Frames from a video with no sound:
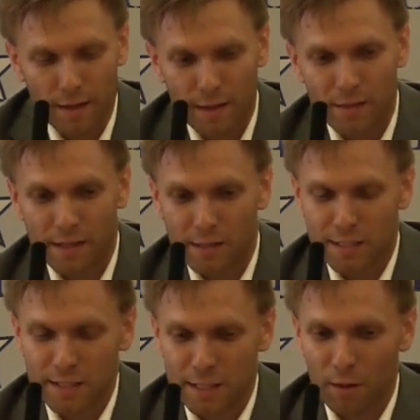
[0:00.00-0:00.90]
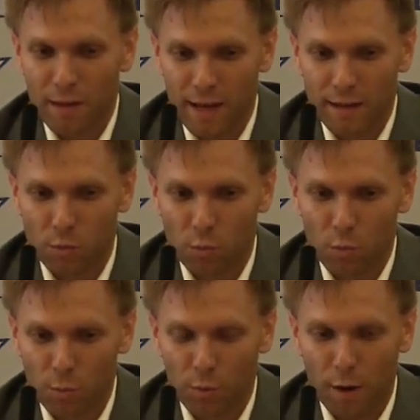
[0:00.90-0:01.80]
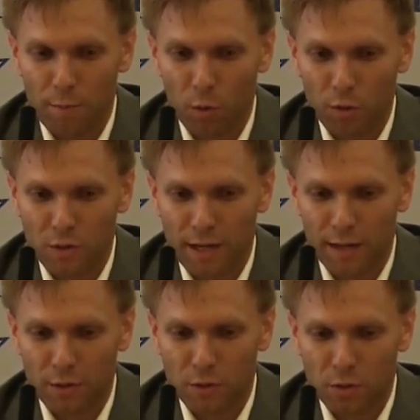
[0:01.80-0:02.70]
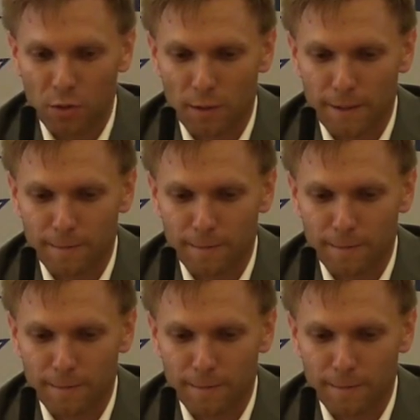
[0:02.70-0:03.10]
I think some of that probably boils down to